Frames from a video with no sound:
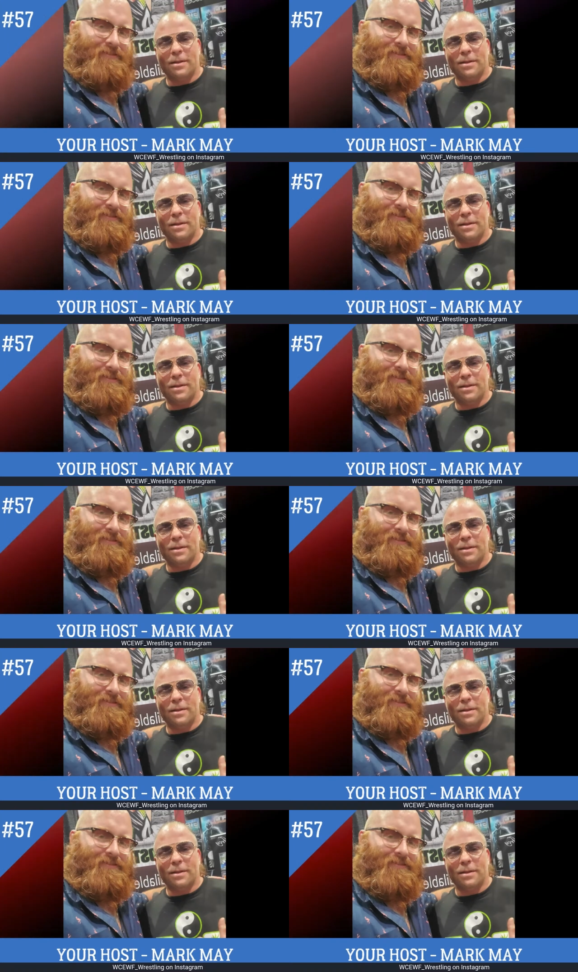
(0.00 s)

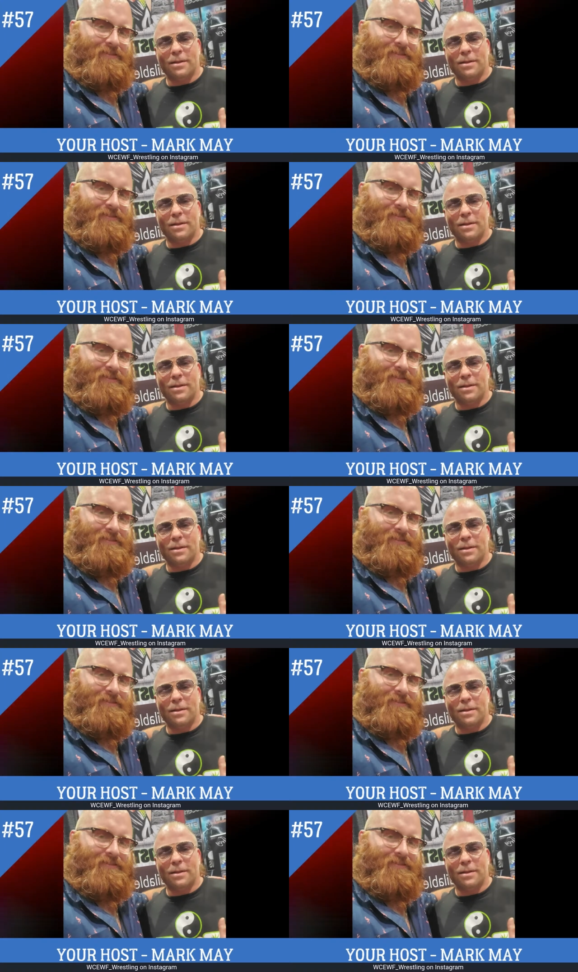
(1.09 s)

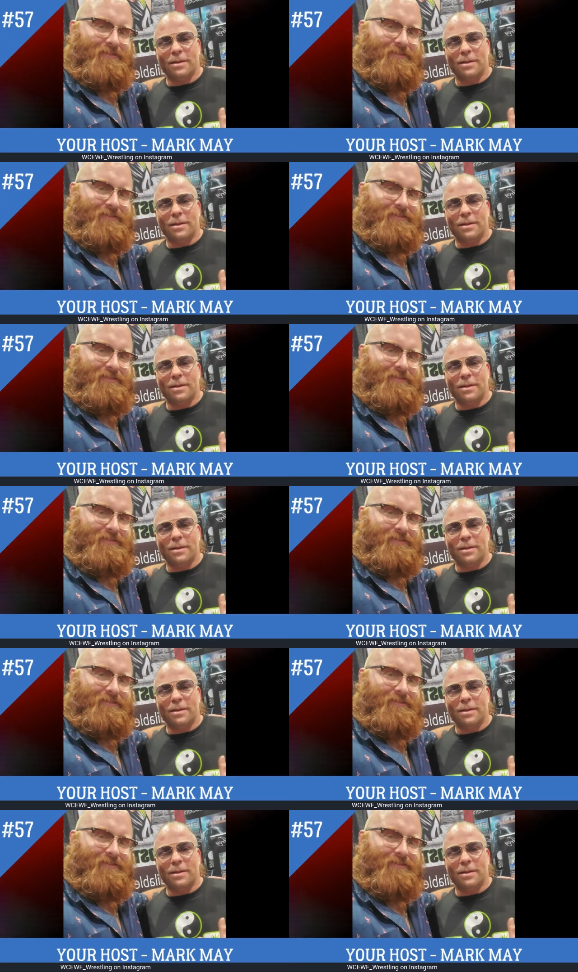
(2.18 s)

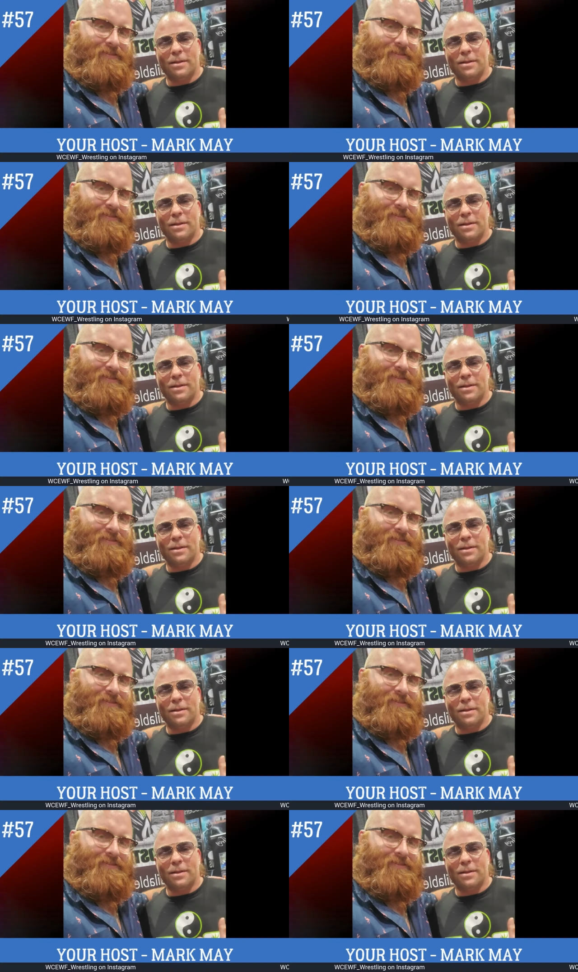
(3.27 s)
No one is speaking in this clip.